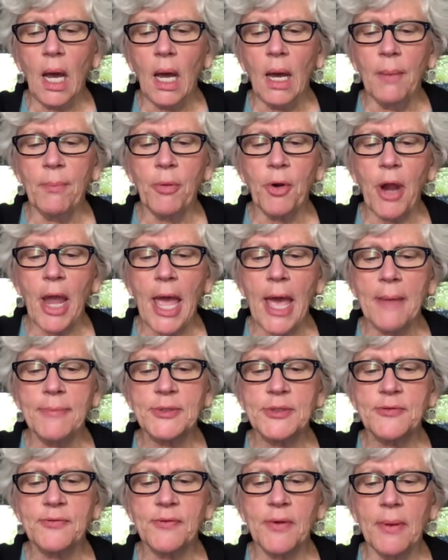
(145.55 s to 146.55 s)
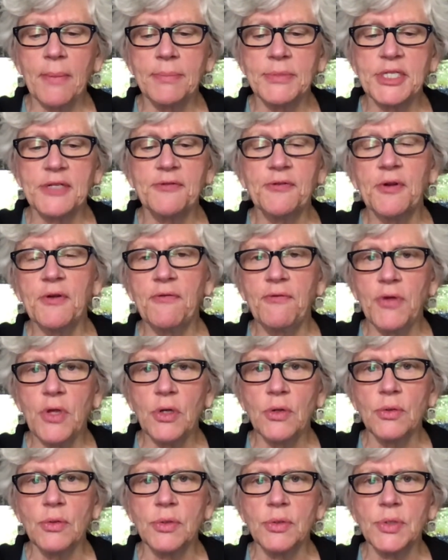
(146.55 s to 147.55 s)
perhaps from different
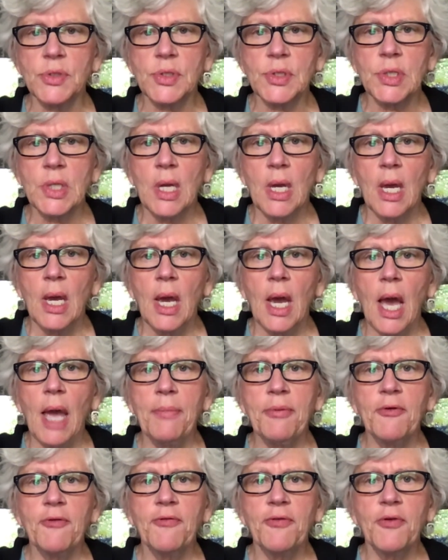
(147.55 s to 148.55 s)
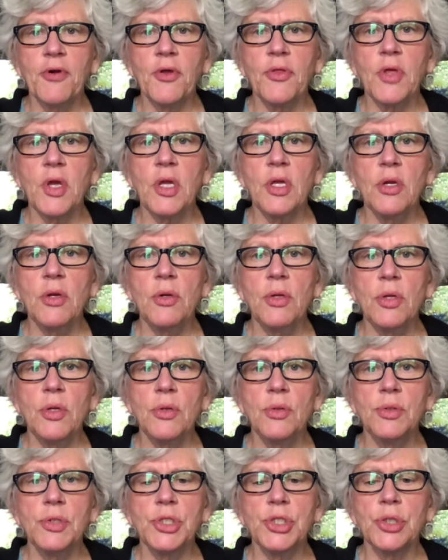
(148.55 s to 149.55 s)
views. I prefer that you
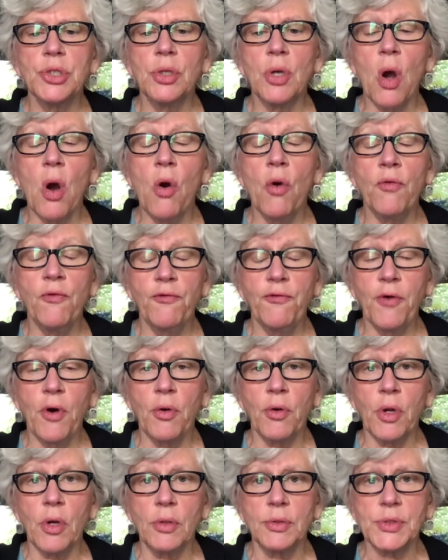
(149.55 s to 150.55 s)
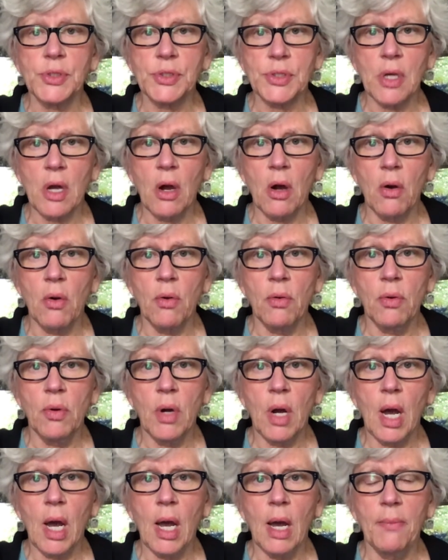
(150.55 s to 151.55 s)
use your own photos, though,
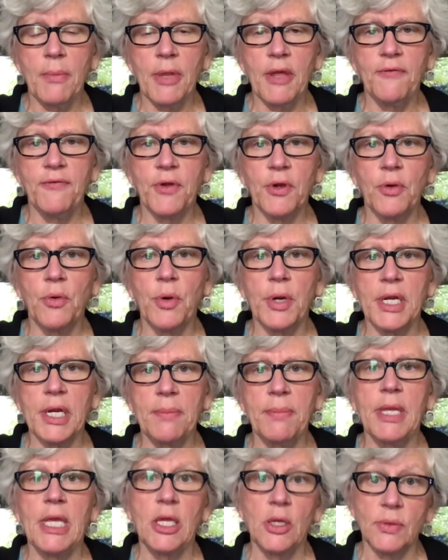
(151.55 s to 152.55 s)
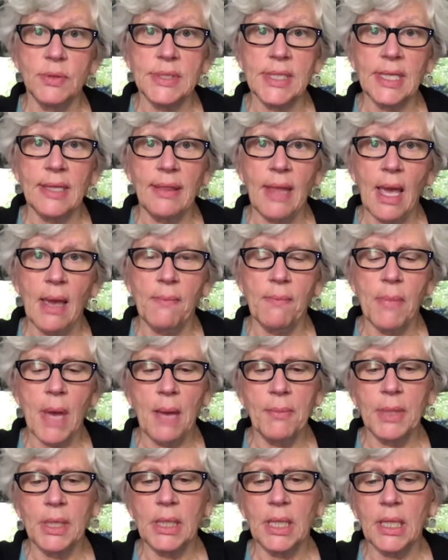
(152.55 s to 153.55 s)
if you're going to be using them.
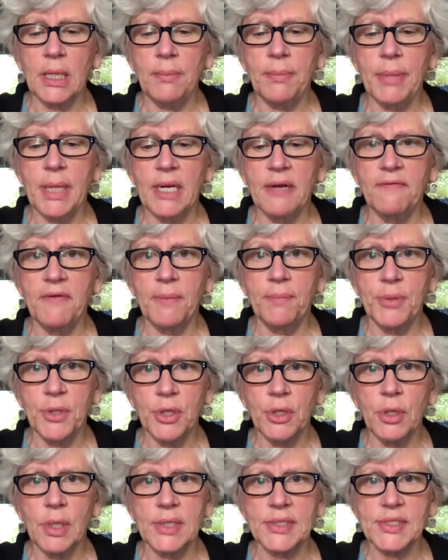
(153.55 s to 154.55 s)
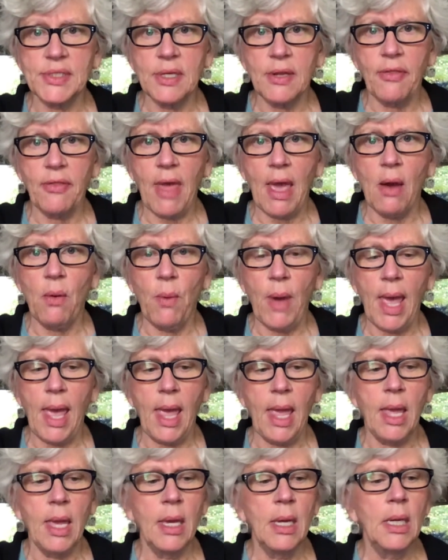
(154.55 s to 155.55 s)
I'm a little bit of a purist that
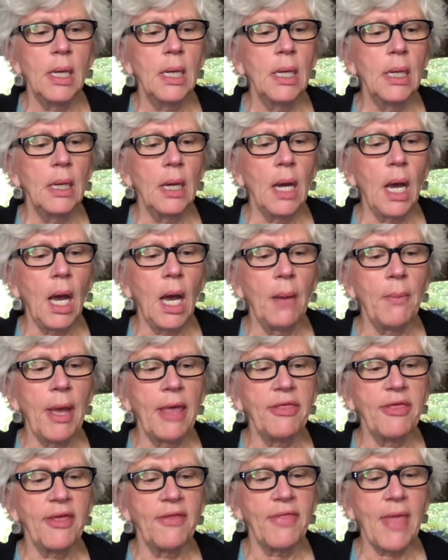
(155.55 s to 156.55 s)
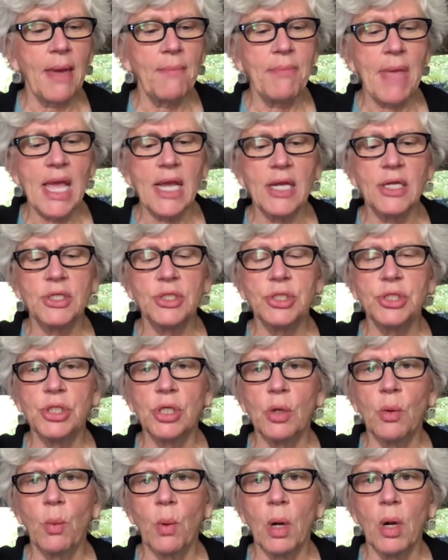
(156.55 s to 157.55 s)
way. I think that makes your
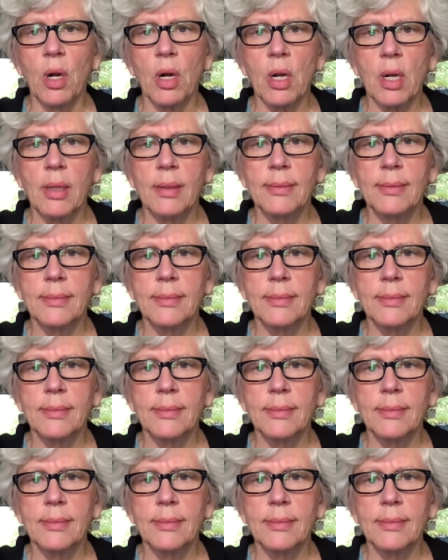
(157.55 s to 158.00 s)
work